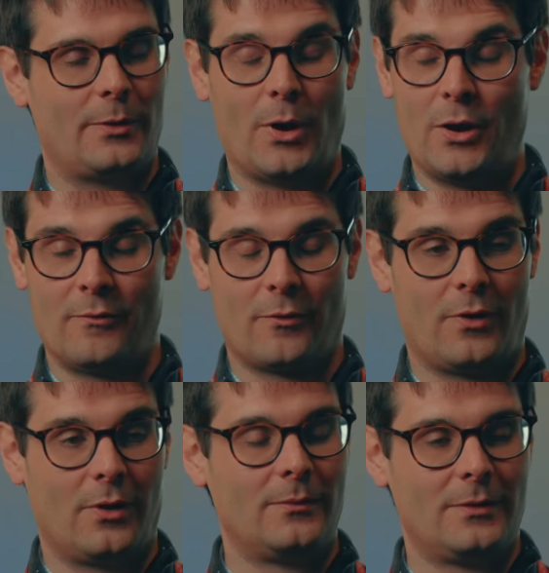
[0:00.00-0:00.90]

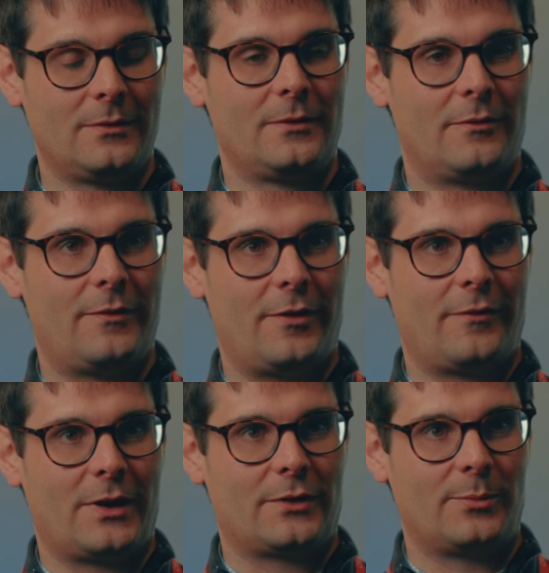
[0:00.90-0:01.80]
overall, very
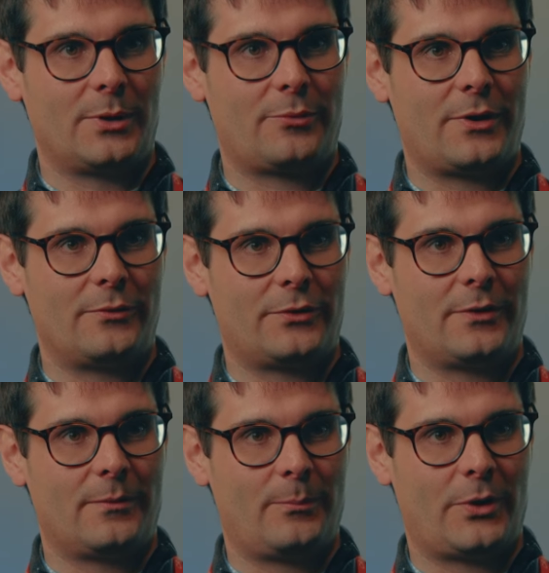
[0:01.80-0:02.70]
flexible approach and
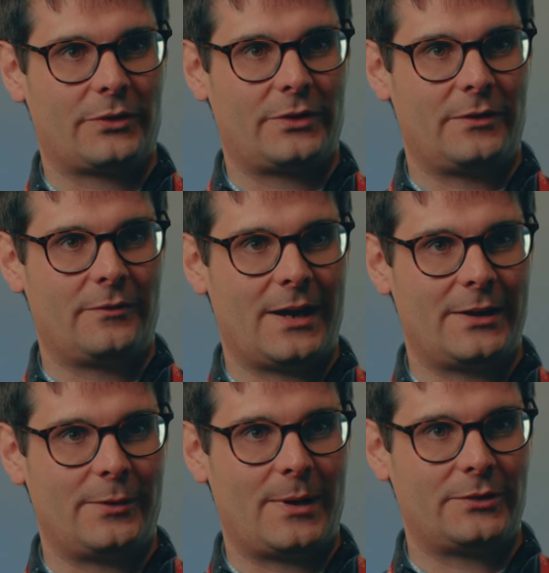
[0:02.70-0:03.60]
a positive
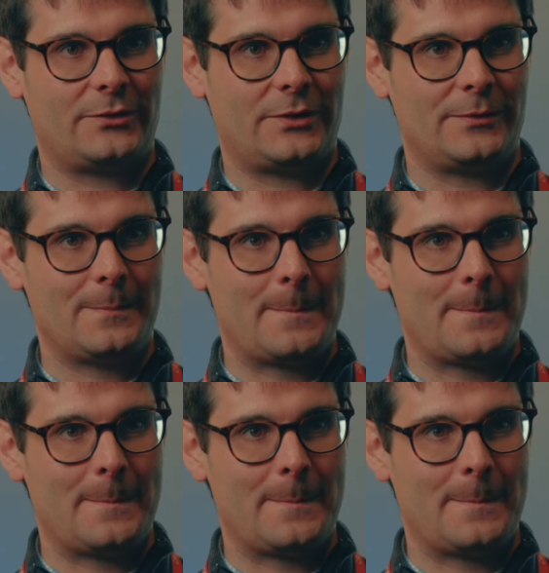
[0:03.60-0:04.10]
can-do attitude.